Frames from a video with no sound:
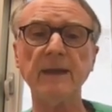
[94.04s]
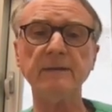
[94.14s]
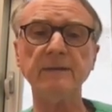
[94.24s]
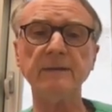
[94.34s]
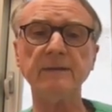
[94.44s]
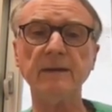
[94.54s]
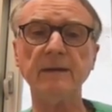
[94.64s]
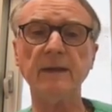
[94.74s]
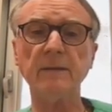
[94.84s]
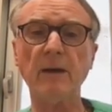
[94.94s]
cases
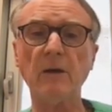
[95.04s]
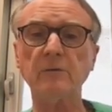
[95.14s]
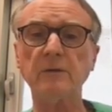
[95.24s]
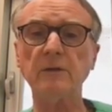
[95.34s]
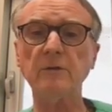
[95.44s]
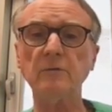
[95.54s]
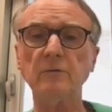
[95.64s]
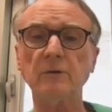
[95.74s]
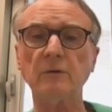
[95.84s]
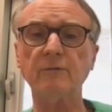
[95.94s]
about the
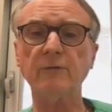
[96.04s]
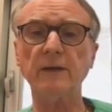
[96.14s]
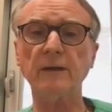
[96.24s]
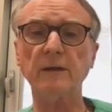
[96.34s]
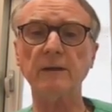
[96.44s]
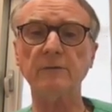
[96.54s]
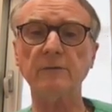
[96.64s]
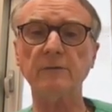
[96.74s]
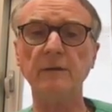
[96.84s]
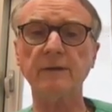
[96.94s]
use of
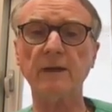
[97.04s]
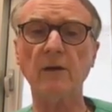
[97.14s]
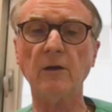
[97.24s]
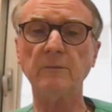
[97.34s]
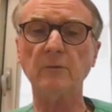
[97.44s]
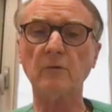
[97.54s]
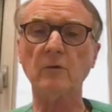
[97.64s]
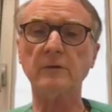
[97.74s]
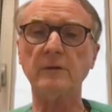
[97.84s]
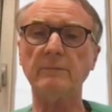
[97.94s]

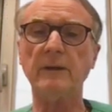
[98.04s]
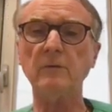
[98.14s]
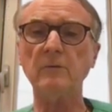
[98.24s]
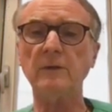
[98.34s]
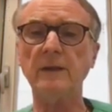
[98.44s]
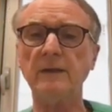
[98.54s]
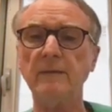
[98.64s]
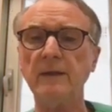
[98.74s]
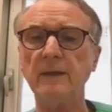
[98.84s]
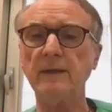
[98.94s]
Sirolimus-coated balloon
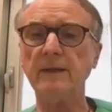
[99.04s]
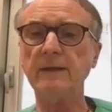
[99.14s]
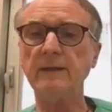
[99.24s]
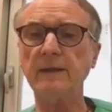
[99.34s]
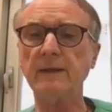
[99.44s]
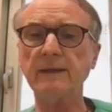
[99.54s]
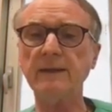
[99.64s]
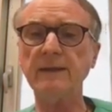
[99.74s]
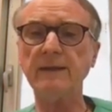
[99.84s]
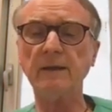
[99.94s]
in
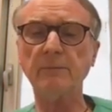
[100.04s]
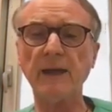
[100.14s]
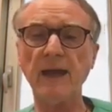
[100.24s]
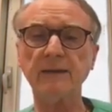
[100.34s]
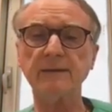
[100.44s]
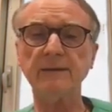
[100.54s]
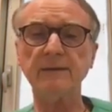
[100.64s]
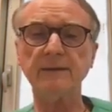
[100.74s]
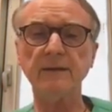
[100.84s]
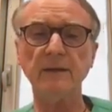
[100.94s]
clinical
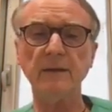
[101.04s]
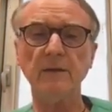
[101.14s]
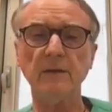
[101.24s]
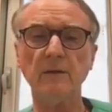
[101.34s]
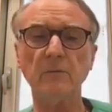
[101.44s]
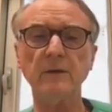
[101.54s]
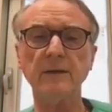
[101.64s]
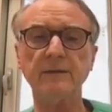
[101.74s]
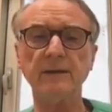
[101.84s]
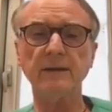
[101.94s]
practice
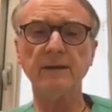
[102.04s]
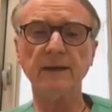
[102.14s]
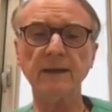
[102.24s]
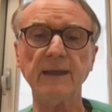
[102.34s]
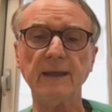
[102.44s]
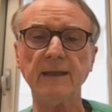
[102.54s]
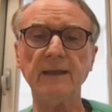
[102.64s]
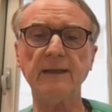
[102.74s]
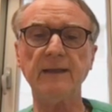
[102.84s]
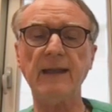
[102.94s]
with
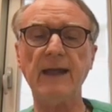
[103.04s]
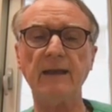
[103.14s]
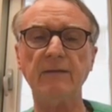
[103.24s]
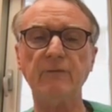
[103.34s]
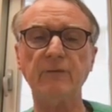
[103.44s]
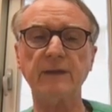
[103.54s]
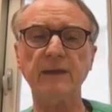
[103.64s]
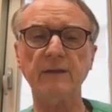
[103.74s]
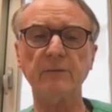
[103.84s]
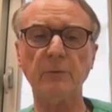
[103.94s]
real life
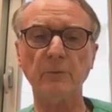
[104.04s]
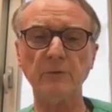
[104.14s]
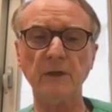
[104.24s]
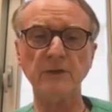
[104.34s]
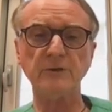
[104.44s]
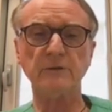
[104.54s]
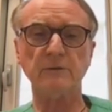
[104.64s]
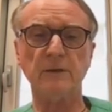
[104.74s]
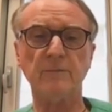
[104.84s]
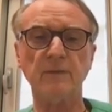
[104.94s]
case population.
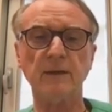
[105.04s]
